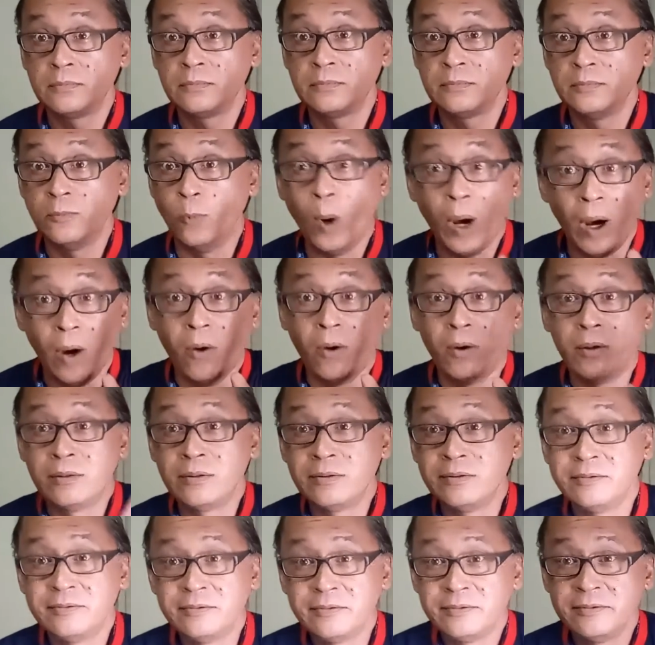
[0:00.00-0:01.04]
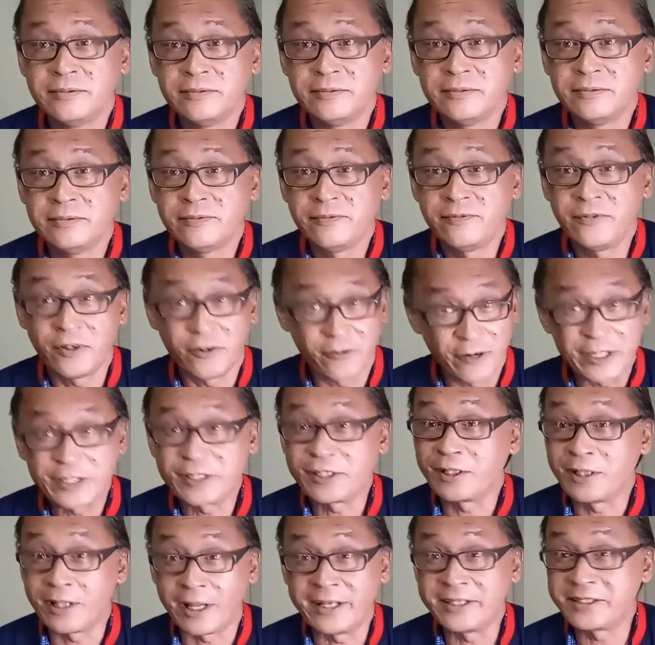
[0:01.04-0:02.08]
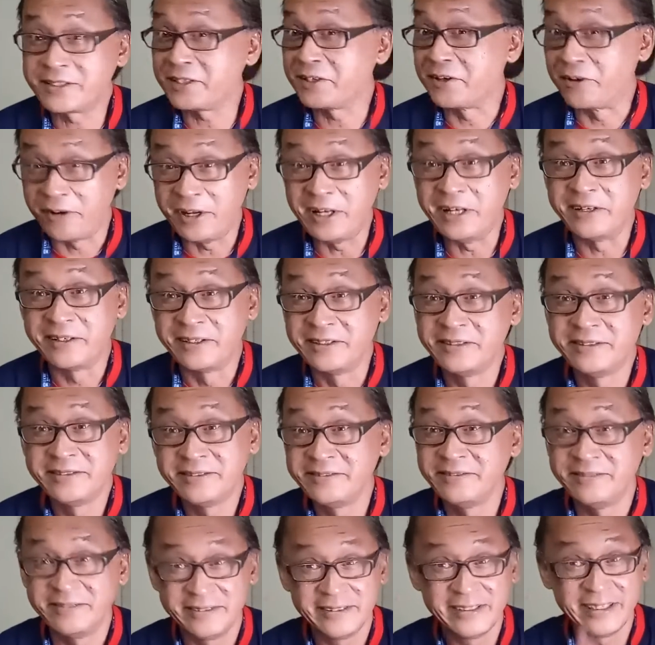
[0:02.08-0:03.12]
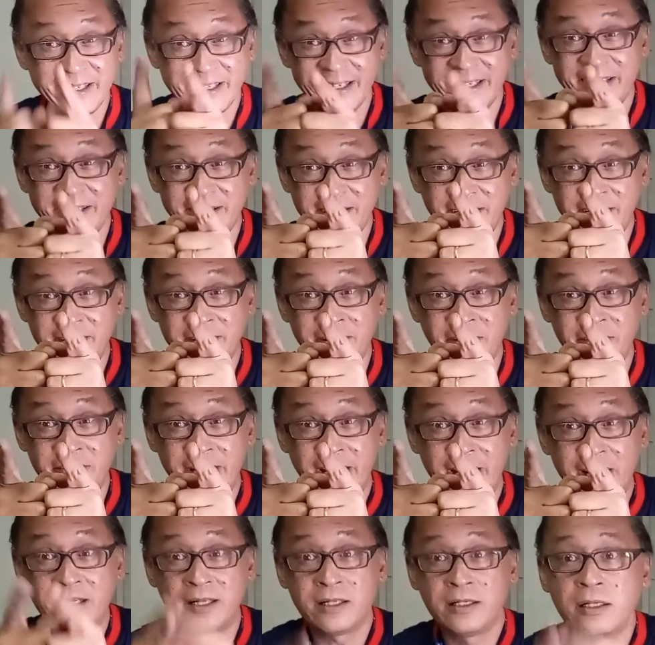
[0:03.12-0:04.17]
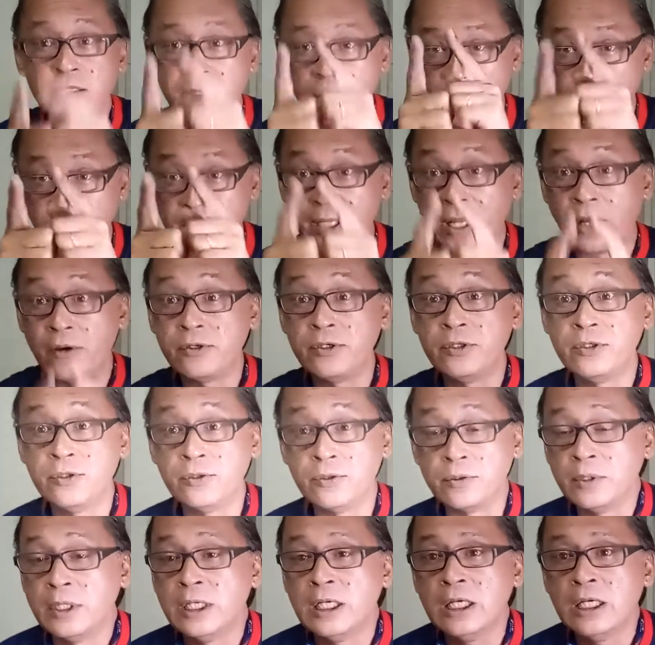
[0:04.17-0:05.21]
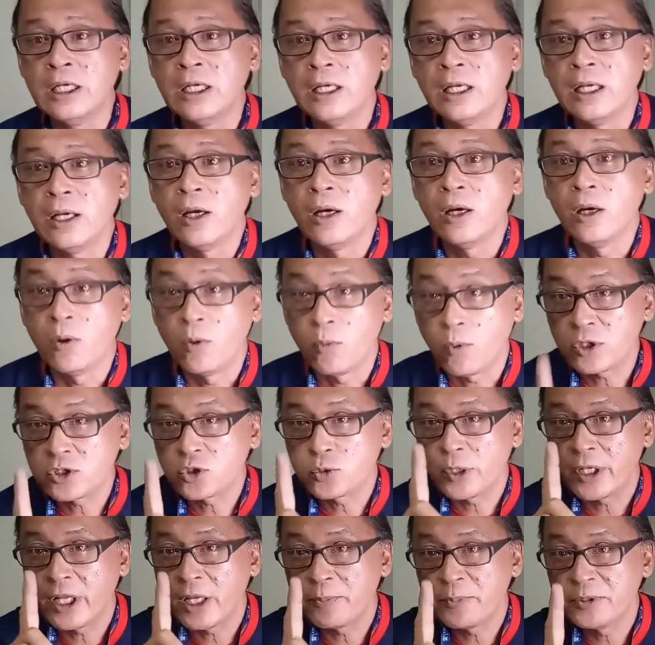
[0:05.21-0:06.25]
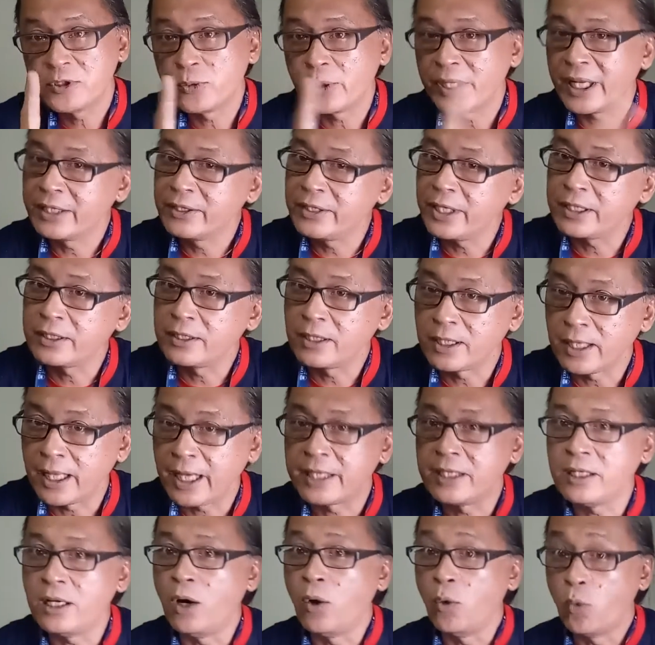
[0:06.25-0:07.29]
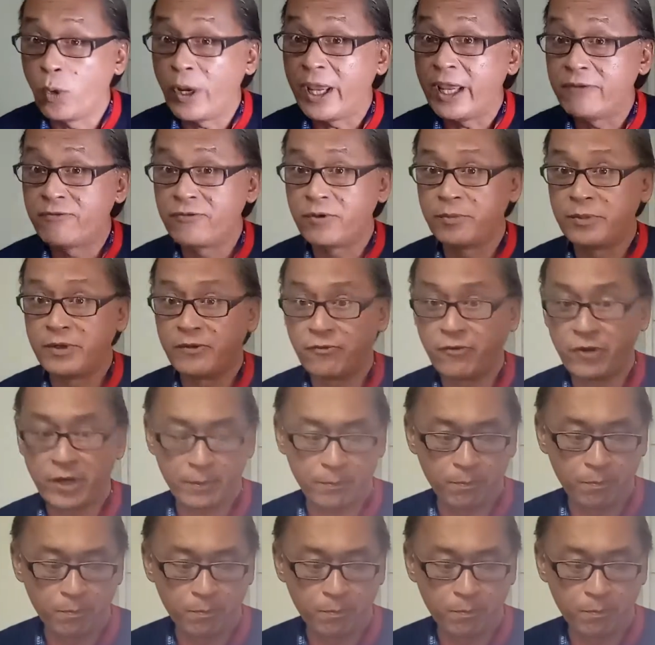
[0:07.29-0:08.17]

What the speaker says: Wow, fluorescent lights are green. Didn't know that, but now you do. Watch what happens when I take the light away from the frame.